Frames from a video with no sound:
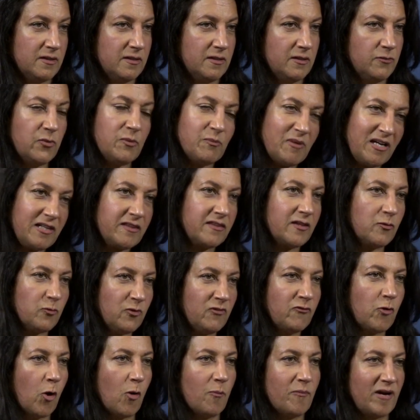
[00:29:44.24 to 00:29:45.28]
We may think we've
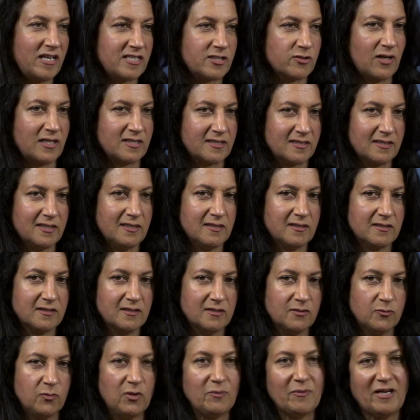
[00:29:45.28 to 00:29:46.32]
got better at it.
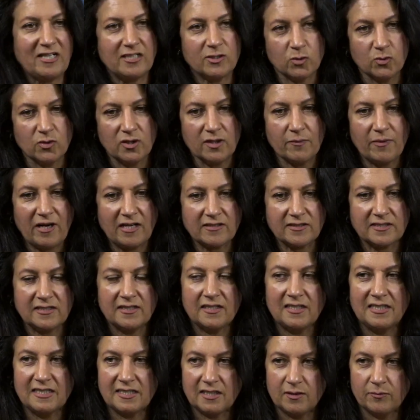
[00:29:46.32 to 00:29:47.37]
We may talk about it a
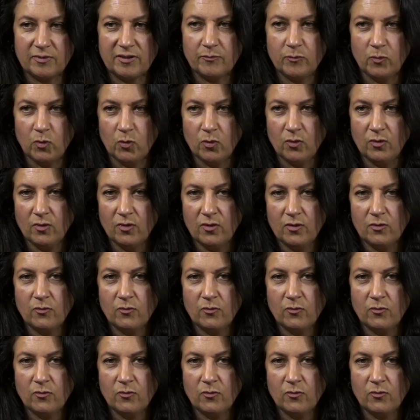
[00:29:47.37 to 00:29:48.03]
little bit more.